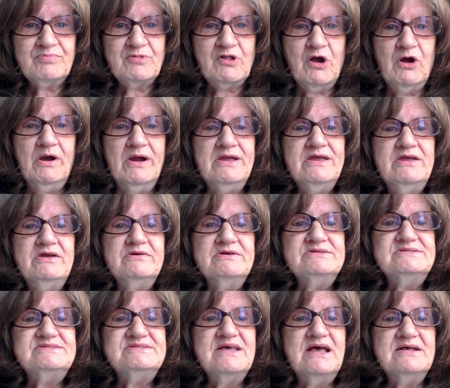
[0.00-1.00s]
all right, here he
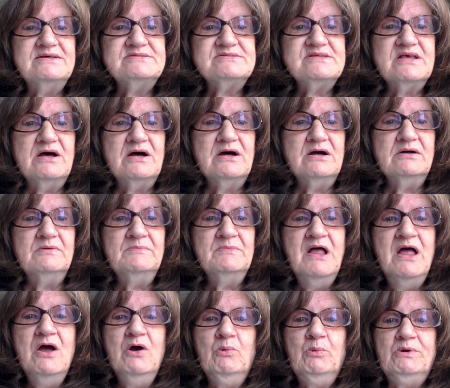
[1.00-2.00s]
says, uh,
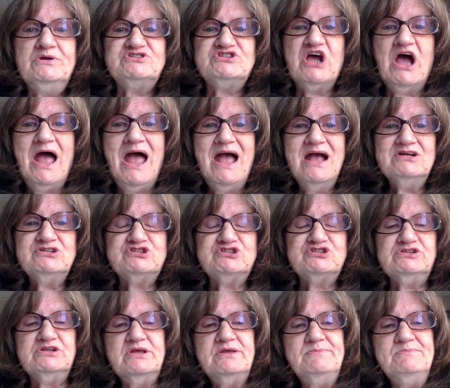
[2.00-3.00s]
which I
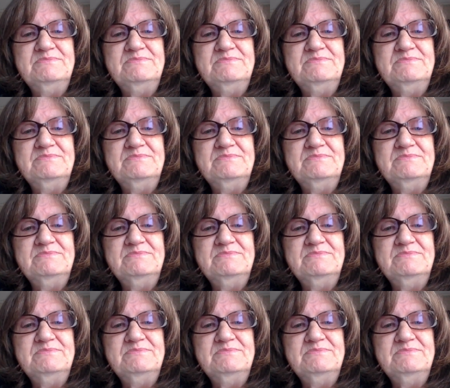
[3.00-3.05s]
actually